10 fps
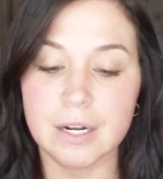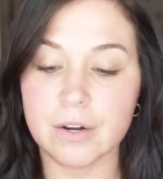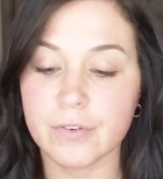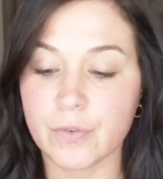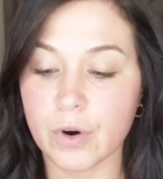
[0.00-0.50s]

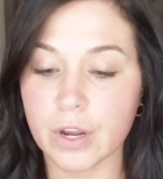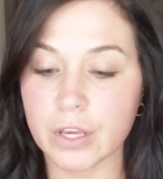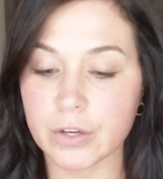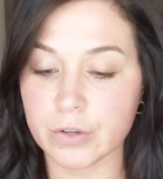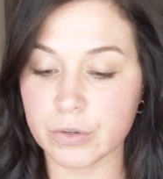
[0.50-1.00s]
for
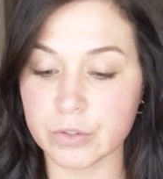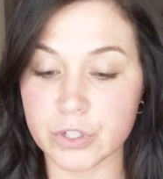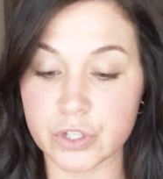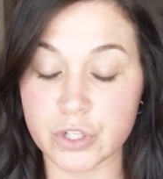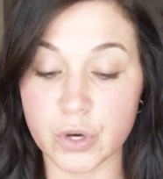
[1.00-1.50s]
you to
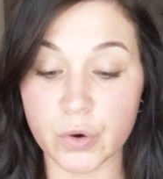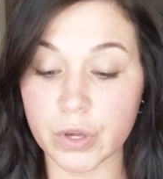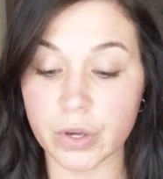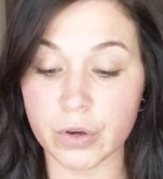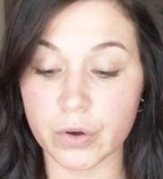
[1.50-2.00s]
show
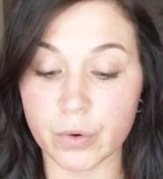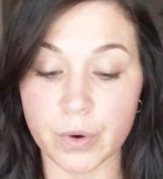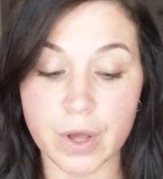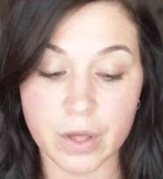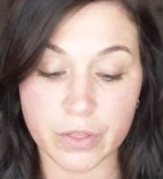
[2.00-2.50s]
you
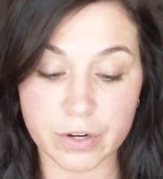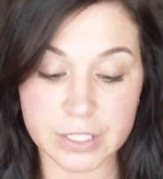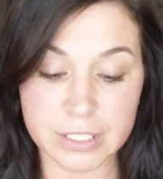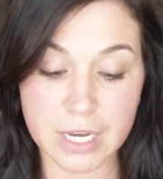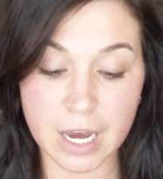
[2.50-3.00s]
there's a
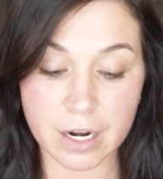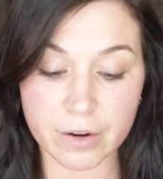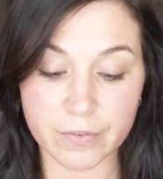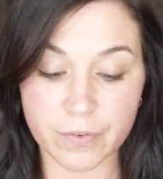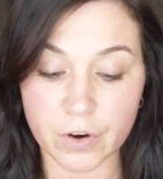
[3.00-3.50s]
ton
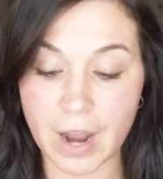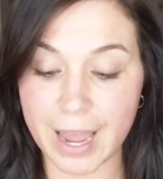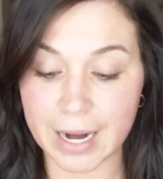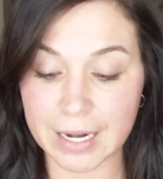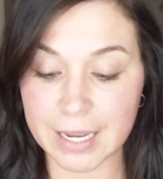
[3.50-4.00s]
of
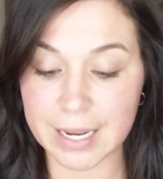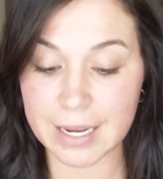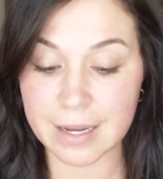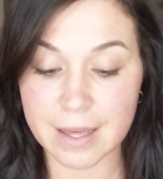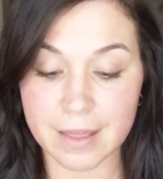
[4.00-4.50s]

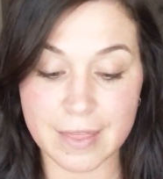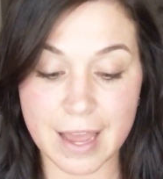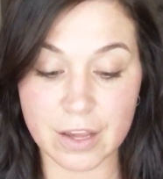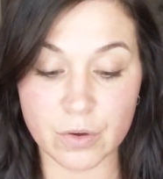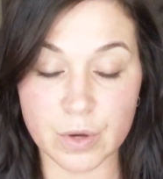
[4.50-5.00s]
variety that
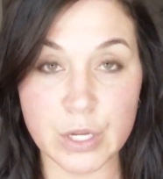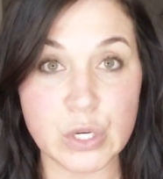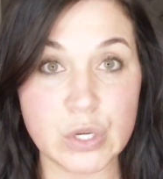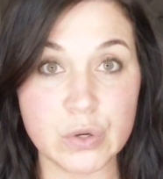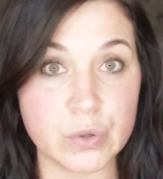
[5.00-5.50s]
you can
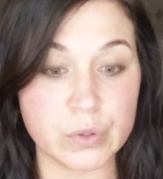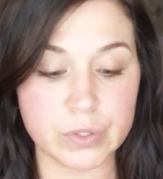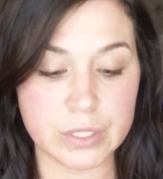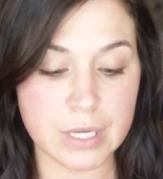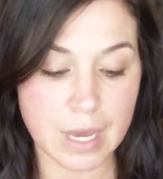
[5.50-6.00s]

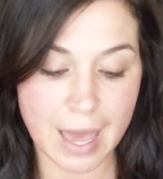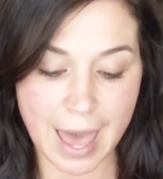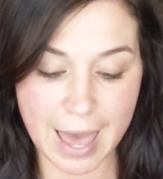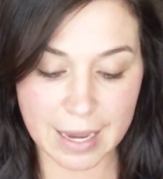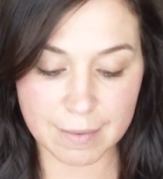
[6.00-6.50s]
use.
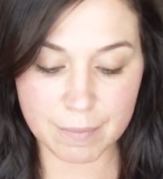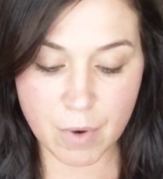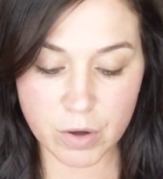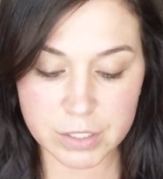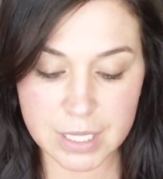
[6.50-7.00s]
And
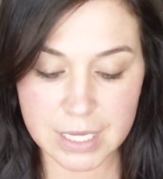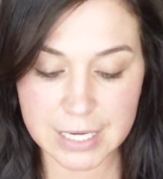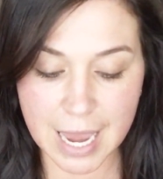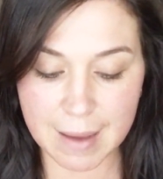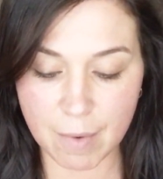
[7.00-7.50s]
most of the
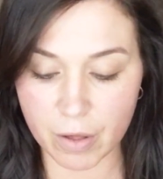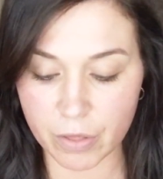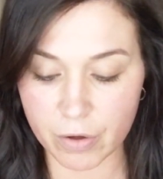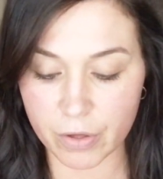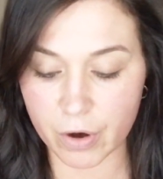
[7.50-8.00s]
time, although they're